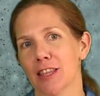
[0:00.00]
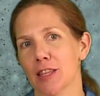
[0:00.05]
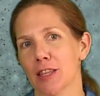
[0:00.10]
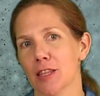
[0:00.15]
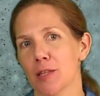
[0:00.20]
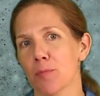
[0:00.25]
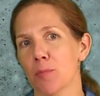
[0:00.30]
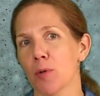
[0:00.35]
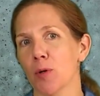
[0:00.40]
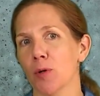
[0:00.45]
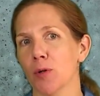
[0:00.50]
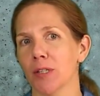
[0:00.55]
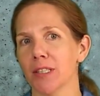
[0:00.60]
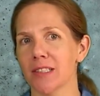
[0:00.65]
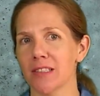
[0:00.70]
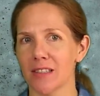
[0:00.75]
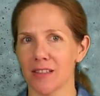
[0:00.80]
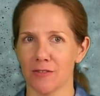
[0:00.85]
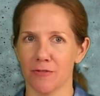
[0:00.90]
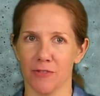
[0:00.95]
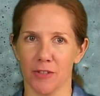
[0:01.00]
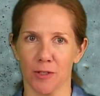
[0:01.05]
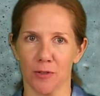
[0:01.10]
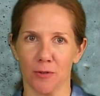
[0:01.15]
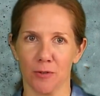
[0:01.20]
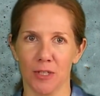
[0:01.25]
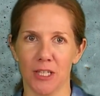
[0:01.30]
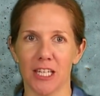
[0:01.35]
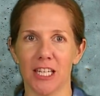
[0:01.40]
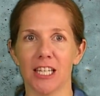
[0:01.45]
The points of
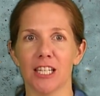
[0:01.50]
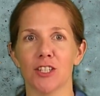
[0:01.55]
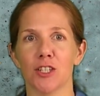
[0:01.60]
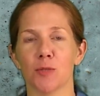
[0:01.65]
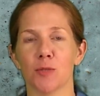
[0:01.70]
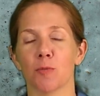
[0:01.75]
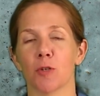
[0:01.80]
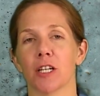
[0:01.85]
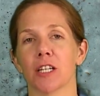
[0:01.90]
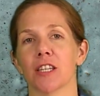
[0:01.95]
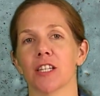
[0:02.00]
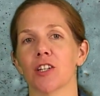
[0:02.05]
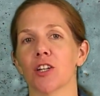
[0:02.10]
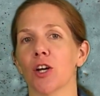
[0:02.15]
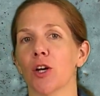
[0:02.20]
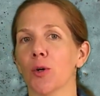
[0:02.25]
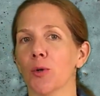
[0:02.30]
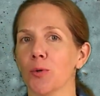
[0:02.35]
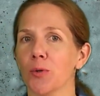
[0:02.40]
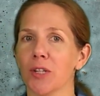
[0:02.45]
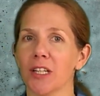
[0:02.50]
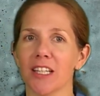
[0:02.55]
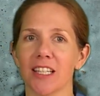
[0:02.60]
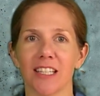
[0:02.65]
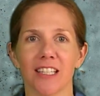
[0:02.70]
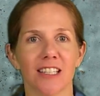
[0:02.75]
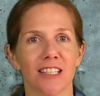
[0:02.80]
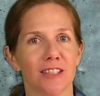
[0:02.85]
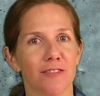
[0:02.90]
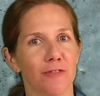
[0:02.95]
view each bring their own
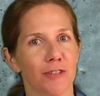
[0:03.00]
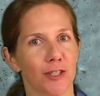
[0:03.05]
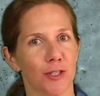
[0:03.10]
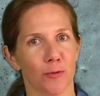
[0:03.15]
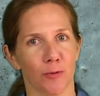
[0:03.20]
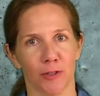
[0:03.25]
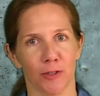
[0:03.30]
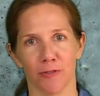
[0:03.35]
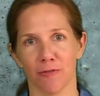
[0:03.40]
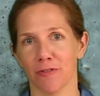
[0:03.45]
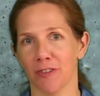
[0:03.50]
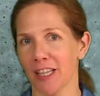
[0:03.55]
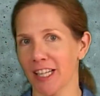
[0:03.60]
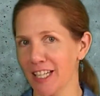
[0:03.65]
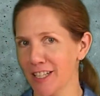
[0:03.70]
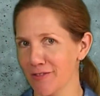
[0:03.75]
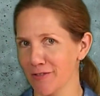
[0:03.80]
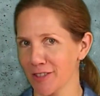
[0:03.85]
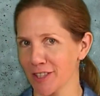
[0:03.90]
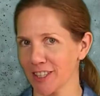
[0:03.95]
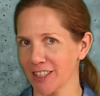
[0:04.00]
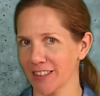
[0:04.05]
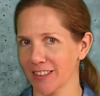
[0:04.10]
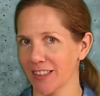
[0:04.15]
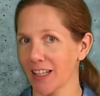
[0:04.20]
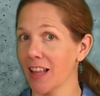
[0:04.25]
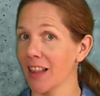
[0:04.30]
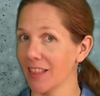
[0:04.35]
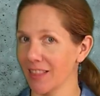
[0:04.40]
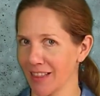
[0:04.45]
individual flavor,
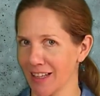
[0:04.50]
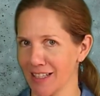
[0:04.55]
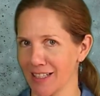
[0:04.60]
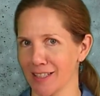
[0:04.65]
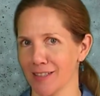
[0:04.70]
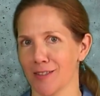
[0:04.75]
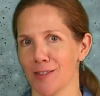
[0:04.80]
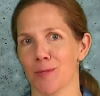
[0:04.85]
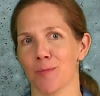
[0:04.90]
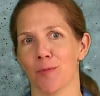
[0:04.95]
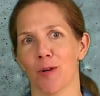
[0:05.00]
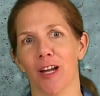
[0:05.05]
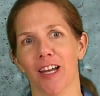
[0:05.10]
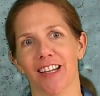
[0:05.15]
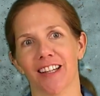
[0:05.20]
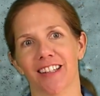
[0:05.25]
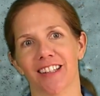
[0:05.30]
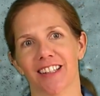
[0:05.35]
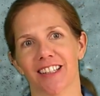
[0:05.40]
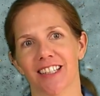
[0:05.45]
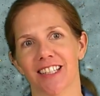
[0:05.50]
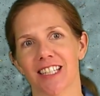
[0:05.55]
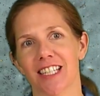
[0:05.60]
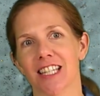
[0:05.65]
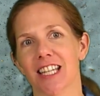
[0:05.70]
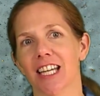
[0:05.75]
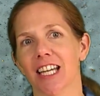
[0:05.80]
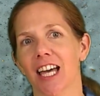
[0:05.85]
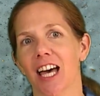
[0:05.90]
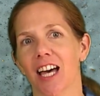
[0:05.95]
like a spread,
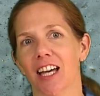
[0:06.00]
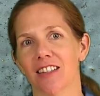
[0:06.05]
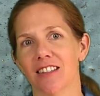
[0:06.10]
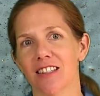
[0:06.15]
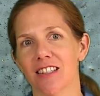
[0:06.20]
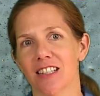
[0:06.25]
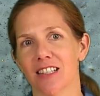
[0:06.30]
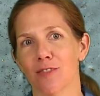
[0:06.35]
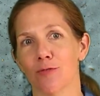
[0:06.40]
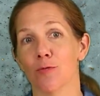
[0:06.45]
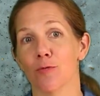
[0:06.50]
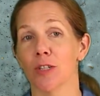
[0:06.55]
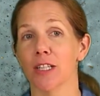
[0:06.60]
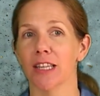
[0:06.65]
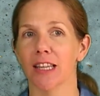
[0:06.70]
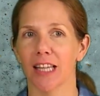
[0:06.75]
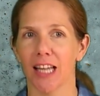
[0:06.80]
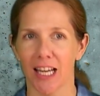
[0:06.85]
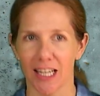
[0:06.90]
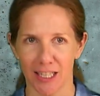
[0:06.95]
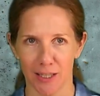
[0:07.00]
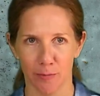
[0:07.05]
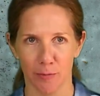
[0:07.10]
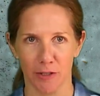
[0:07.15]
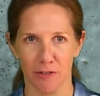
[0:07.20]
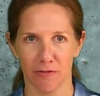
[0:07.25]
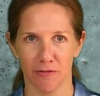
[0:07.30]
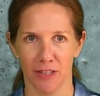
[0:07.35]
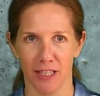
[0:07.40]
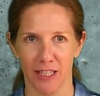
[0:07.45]
to the constant,
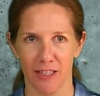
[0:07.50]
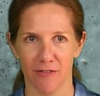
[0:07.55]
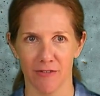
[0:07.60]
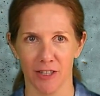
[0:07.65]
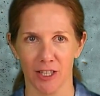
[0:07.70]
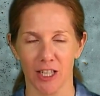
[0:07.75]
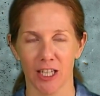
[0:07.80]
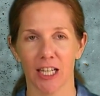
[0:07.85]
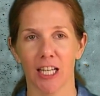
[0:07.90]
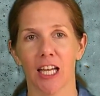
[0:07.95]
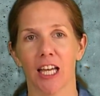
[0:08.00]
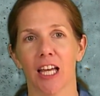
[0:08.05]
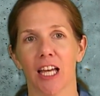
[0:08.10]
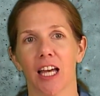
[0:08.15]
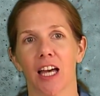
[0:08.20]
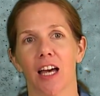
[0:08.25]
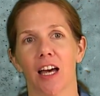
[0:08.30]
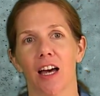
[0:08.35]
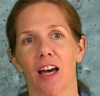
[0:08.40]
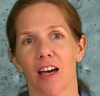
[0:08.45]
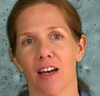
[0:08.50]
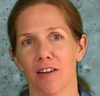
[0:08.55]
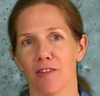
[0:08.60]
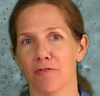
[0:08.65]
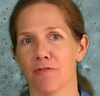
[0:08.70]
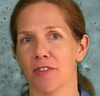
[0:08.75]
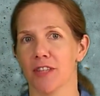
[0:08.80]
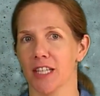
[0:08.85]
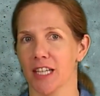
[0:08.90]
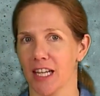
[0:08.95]
reliable flavor
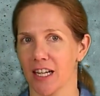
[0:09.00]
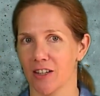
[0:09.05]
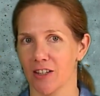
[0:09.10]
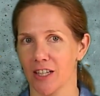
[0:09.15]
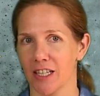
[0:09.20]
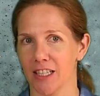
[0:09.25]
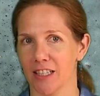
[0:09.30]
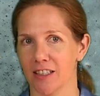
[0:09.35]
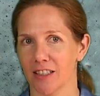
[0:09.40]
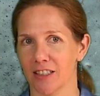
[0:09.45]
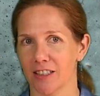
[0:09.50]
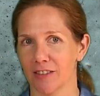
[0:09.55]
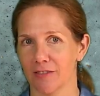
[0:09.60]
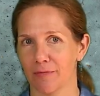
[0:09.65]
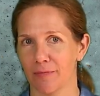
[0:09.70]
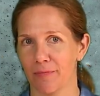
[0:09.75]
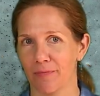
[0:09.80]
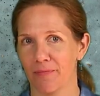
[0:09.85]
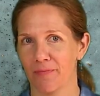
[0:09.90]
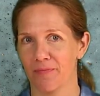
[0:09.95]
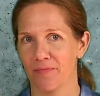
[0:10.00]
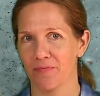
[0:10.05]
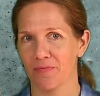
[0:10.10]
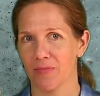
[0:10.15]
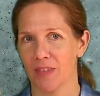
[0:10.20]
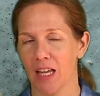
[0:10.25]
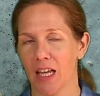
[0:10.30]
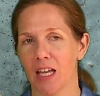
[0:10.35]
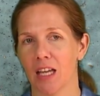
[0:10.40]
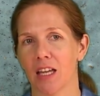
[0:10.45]
of the narrator,
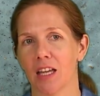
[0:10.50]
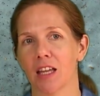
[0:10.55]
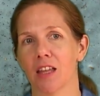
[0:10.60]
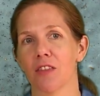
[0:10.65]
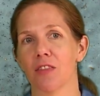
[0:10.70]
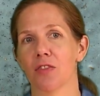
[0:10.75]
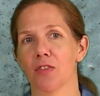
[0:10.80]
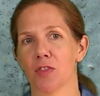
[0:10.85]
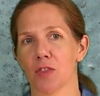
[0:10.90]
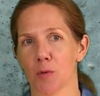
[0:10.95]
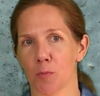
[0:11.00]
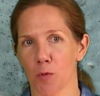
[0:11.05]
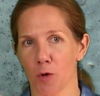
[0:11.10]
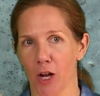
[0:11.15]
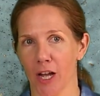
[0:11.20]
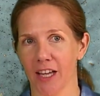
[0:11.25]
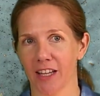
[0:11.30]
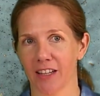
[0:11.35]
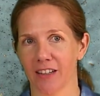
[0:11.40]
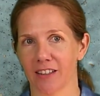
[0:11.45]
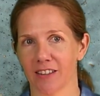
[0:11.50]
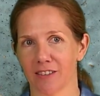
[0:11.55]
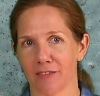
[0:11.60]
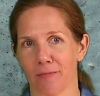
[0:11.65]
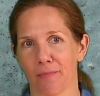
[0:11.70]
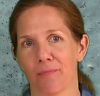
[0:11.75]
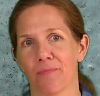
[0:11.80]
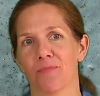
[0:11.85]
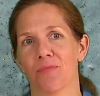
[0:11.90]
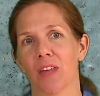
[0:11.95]
the bread.
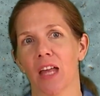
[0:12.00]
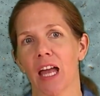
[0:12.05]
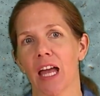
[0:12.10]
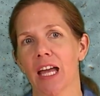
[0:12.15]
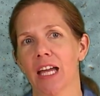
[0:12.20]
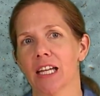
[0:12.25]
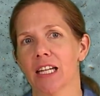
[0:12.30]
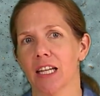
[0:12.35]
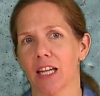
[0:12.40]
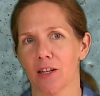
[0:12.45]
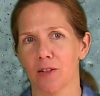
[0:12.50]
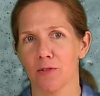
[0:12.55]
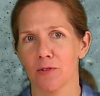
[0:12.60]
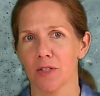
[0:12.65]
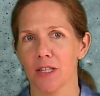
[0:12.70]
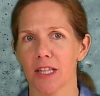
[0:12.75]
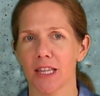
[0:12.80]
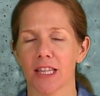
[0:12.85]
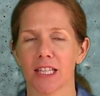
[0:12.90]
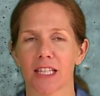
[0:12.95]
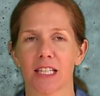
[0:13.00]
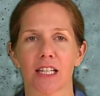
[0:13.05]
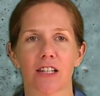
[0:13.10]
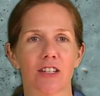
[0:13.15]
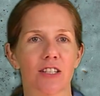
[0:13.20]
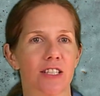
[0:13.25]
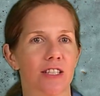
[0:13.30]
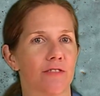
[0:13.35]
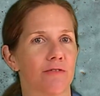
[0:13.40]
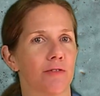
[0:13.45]
Now, the
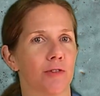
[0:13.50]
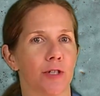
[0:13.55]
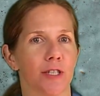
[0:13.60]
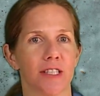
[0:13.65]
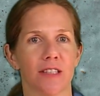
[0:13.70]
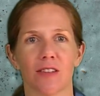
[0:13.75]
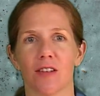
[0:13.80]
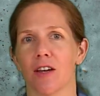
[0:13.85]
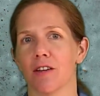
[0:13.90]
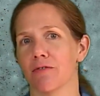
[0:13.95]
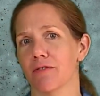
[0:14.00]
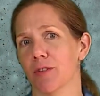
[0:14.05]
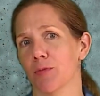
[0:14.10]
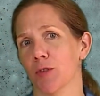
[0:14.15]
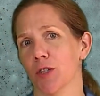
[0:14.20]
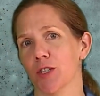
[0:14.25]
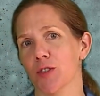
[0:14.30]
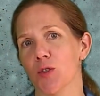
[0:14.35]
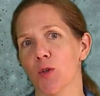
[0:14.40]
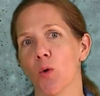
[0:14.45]
narrative voice often works